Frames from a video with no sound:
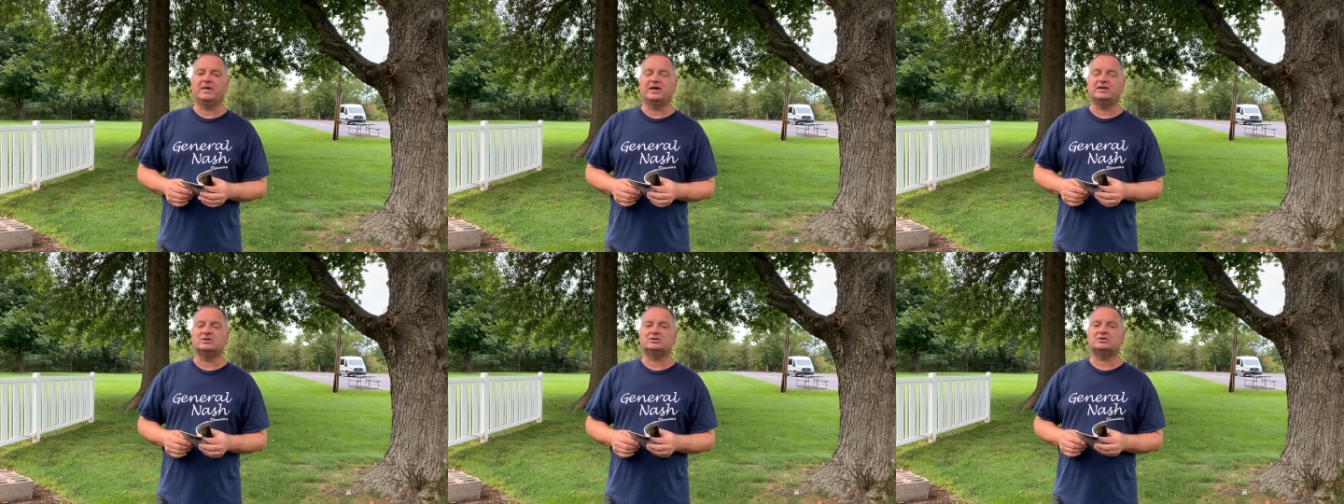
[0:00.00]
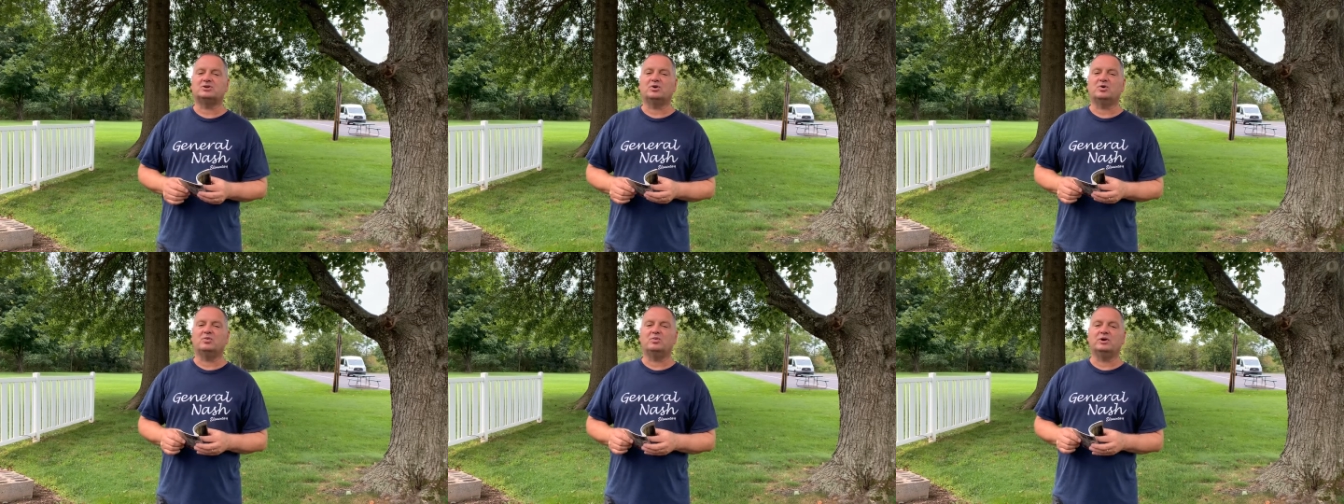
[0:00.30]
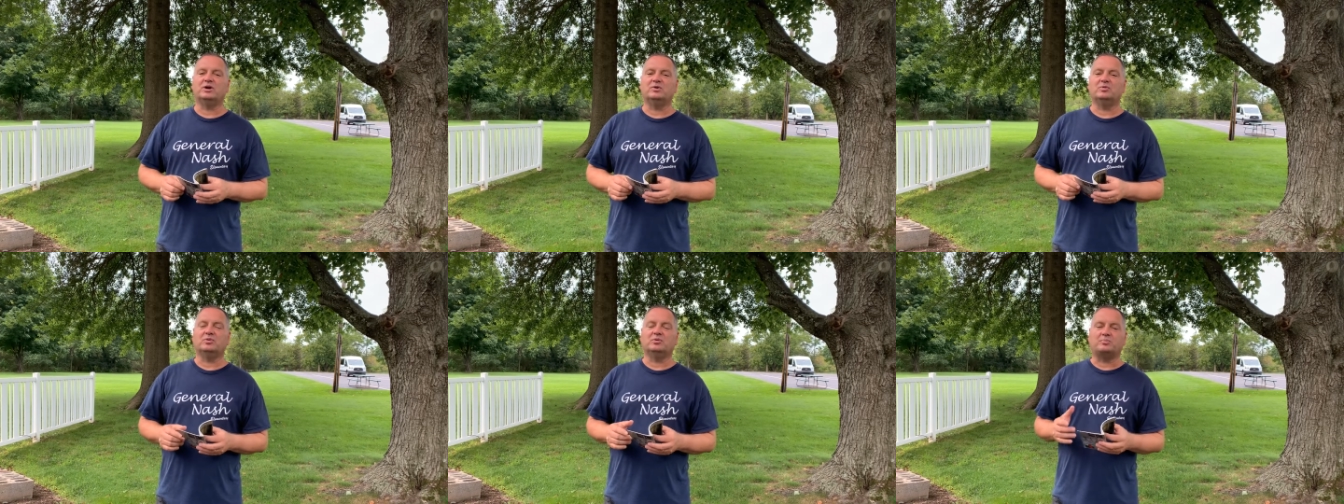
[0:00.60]
And so
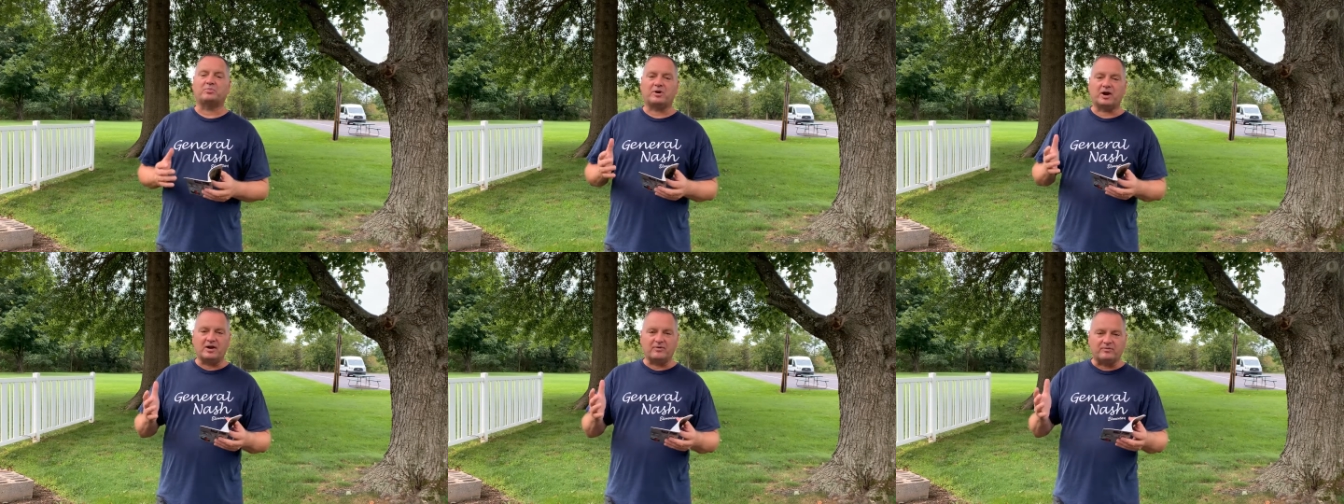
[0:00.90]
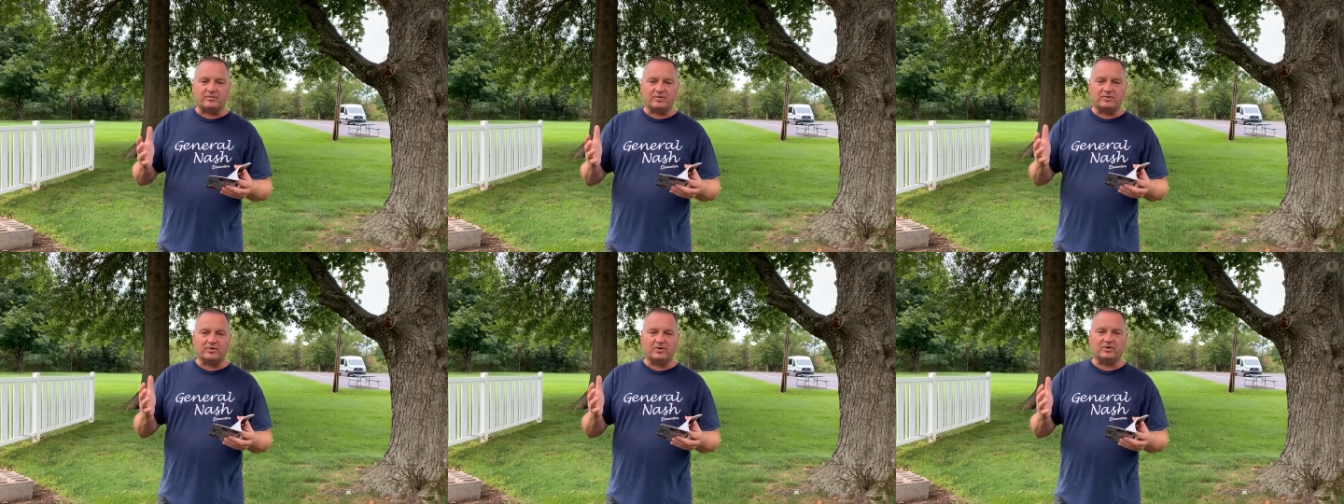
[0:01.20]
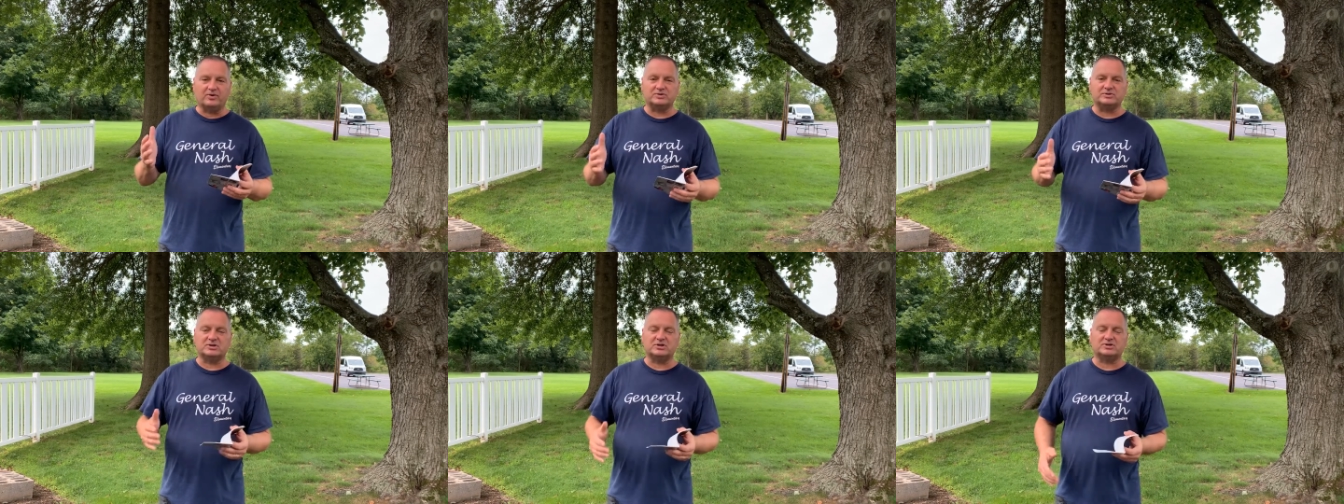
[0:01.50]
we will pray for
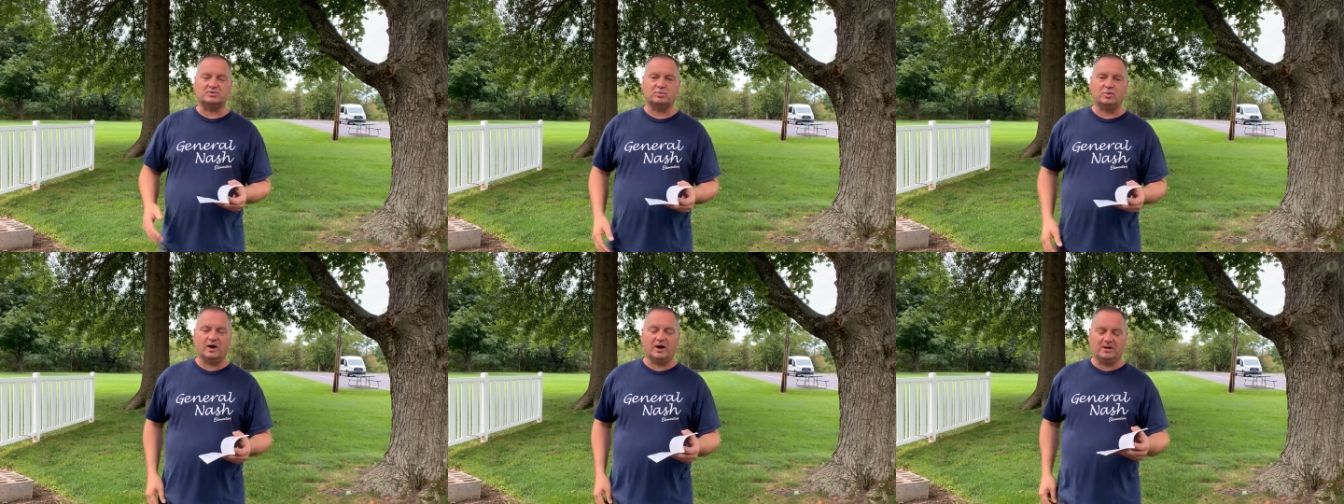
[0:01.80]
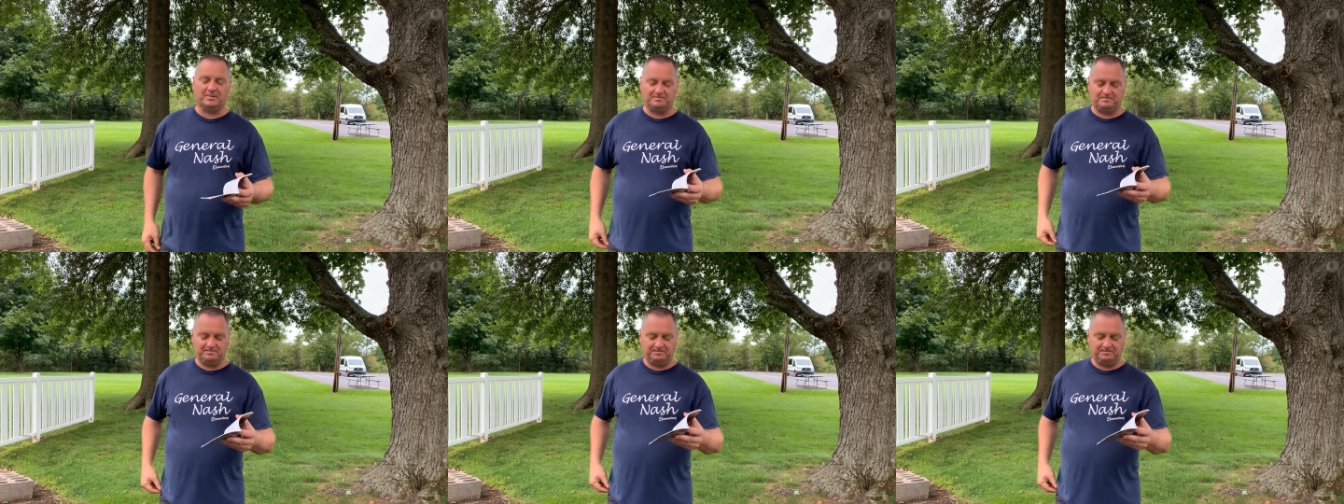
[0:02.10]
those as well.